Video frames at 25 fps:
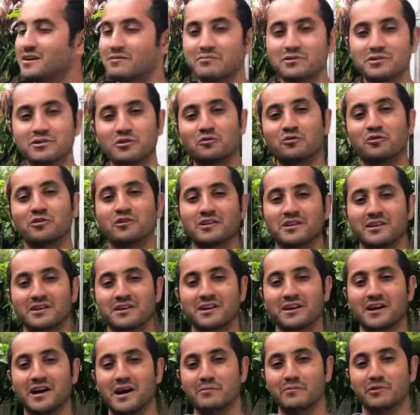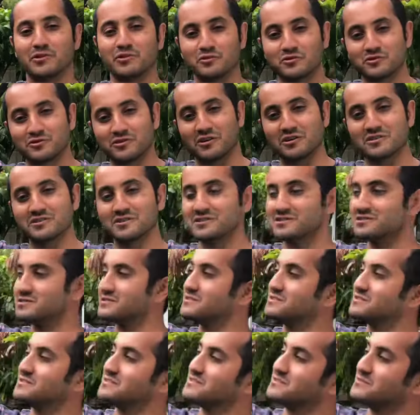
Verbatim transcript: but don't worry i'm gonna use all these